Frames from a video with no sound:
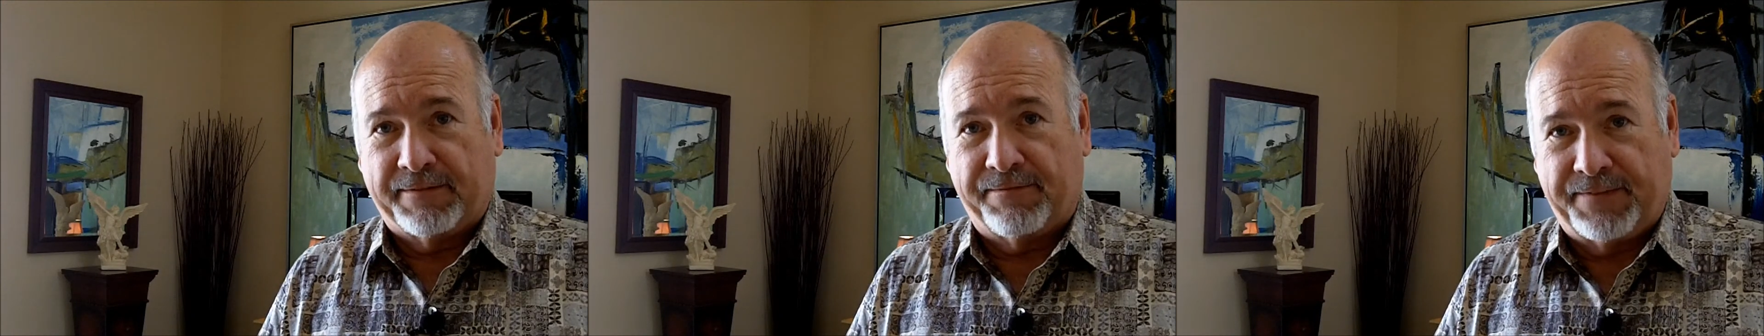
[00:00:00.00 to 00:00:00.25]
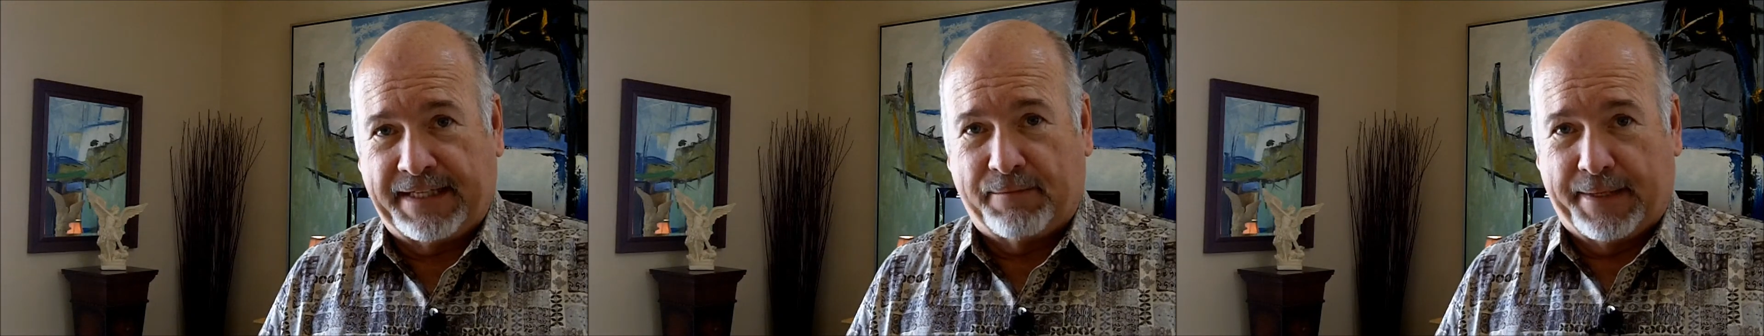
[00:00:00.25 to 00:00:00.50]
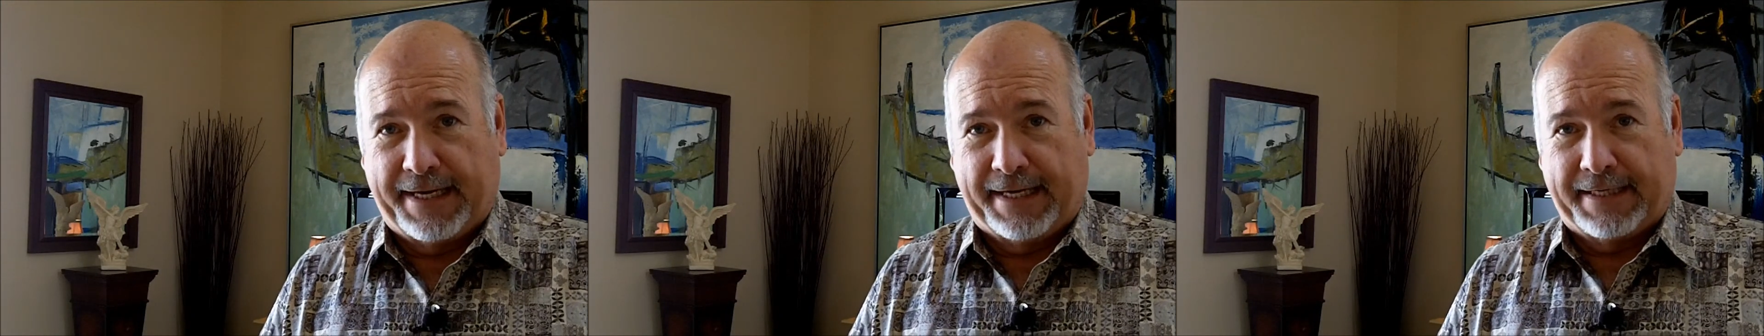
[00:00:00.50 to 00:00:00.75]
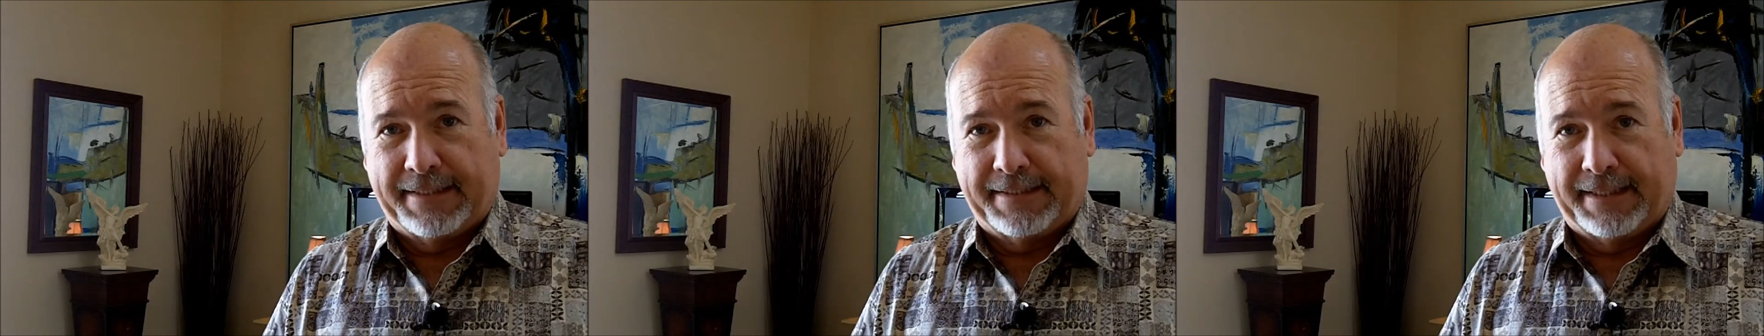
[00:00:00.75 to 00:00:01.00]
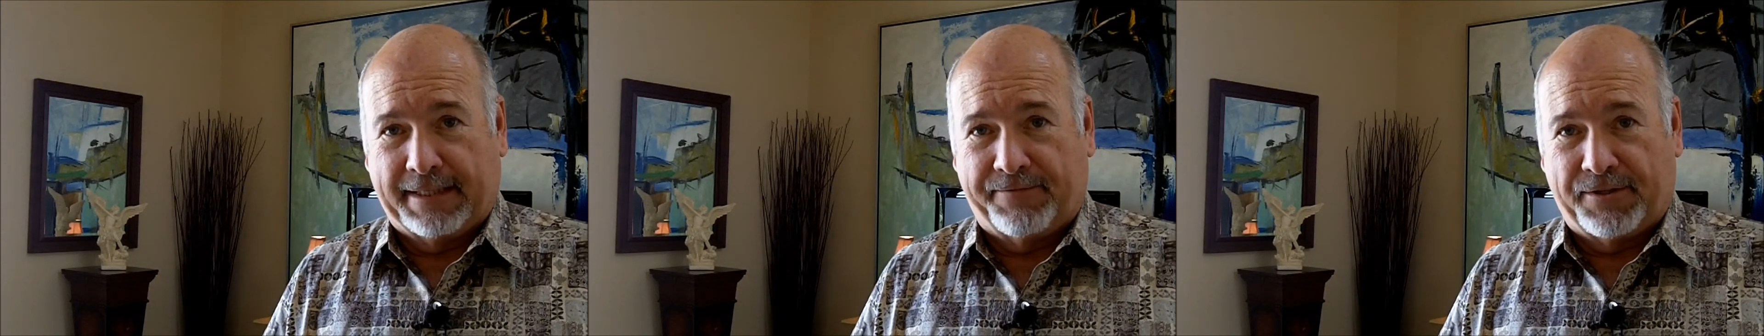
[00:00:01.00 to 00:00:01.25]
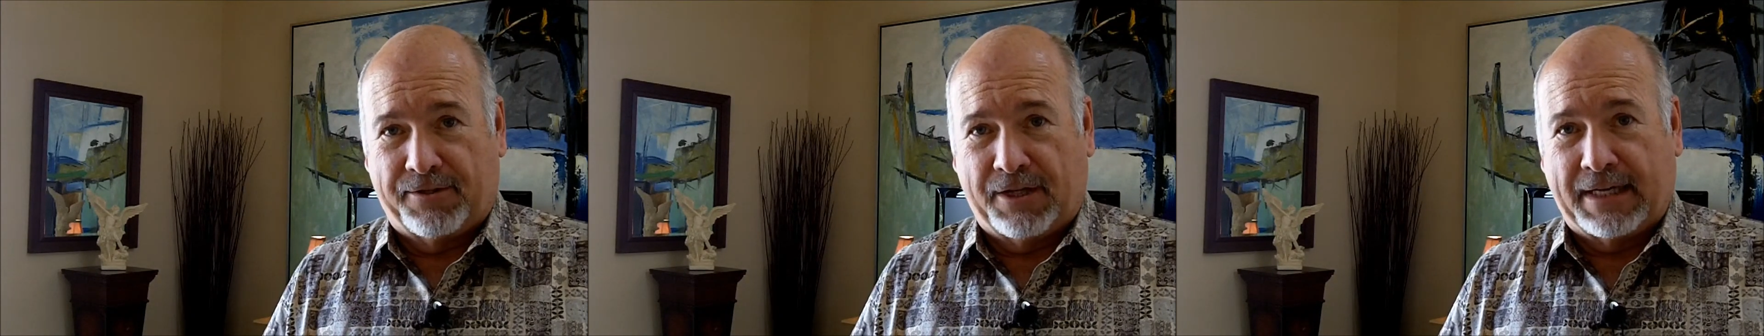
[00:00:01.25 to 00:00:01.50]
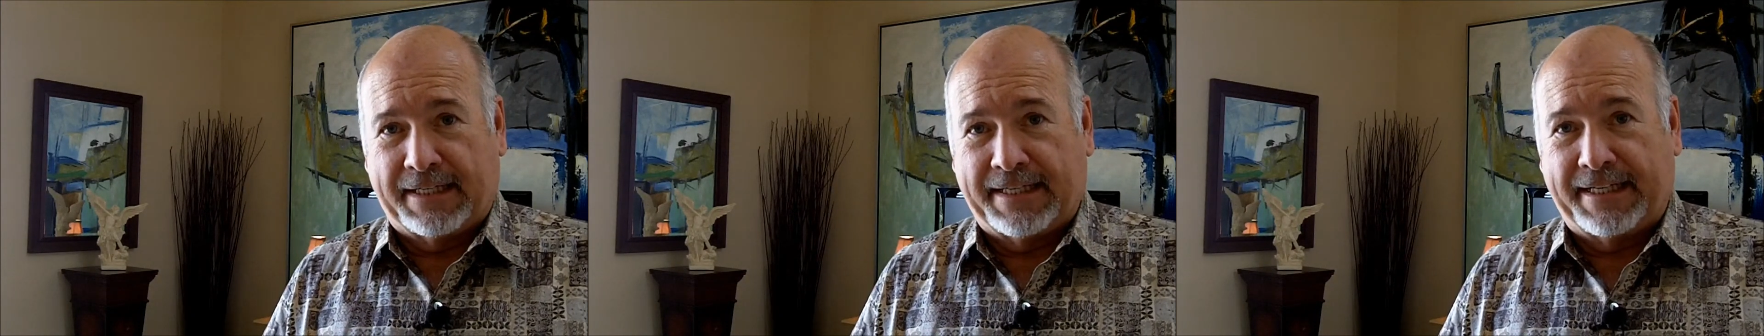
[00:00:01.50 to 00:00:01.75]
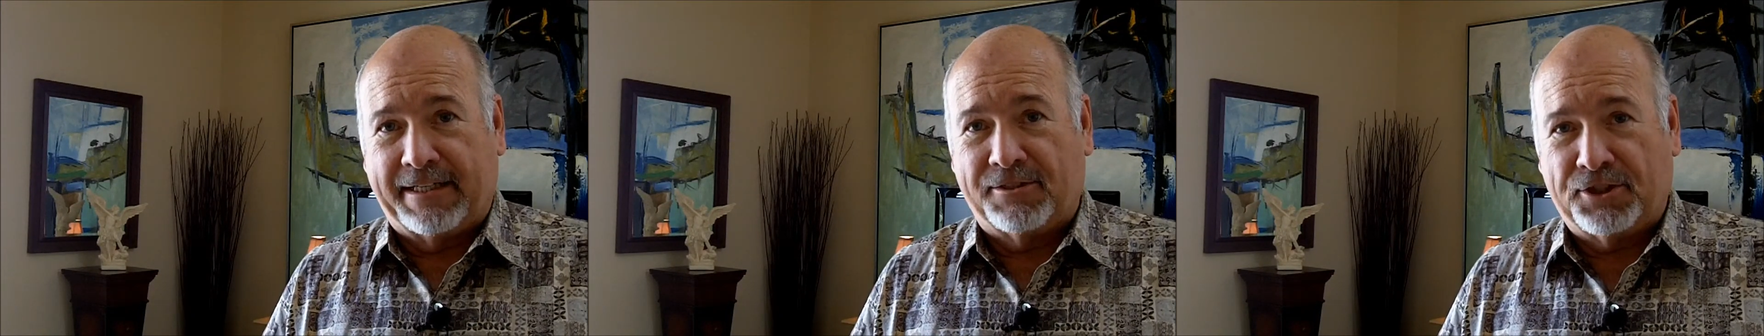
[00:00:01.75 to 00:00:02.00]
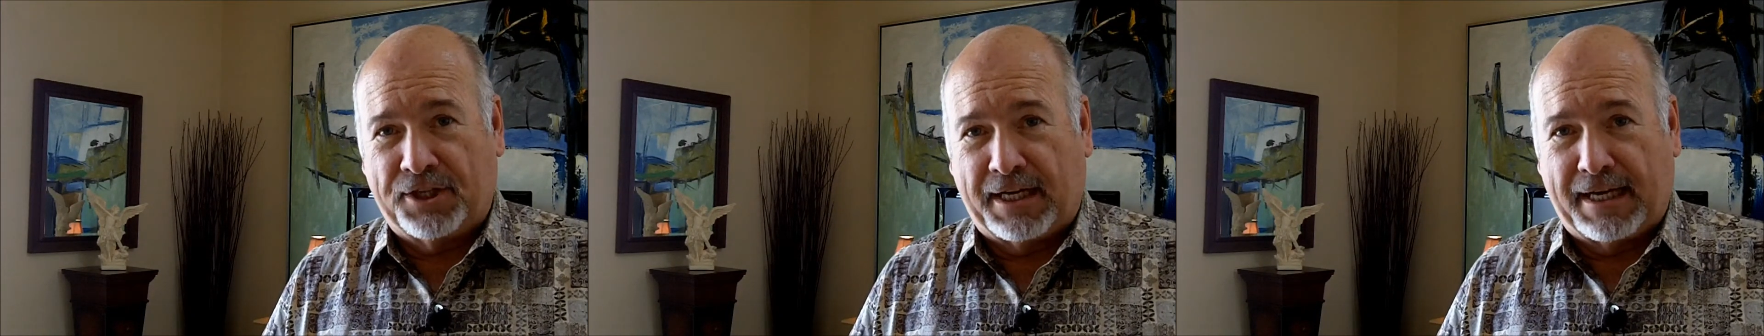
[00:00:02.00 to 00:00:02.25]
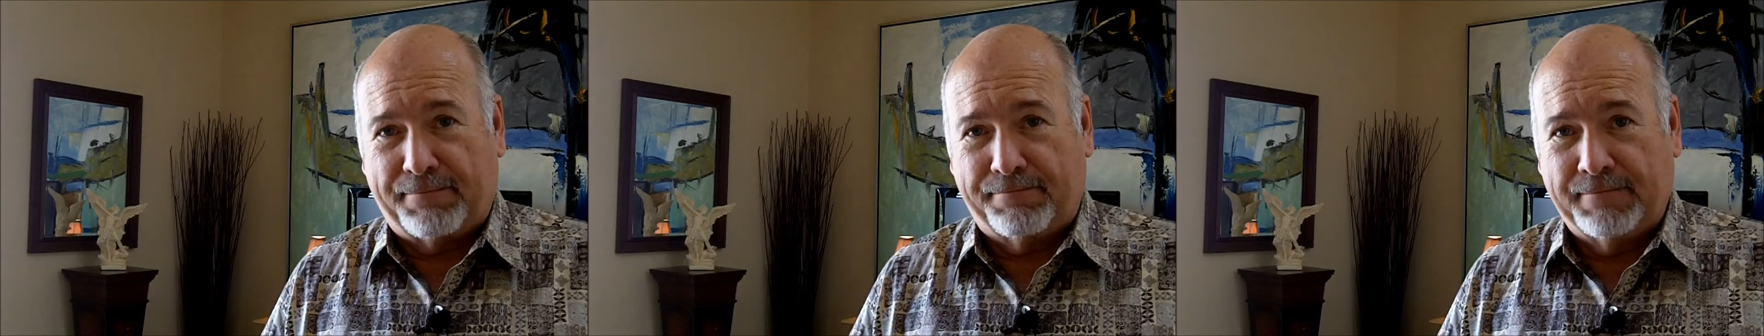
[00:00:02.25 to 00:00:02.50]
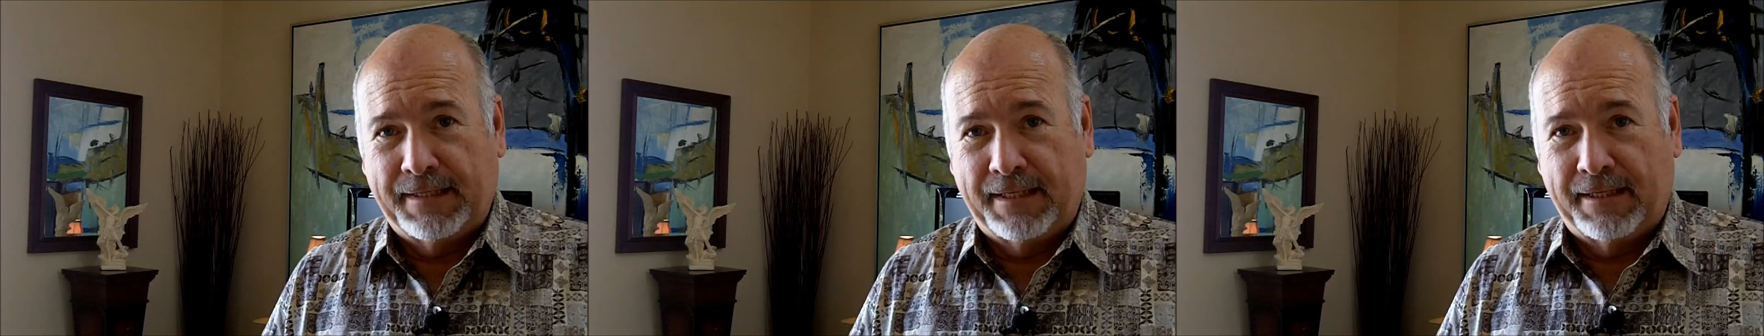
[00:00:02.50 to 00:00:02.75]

in feedback. And if you're not getting a job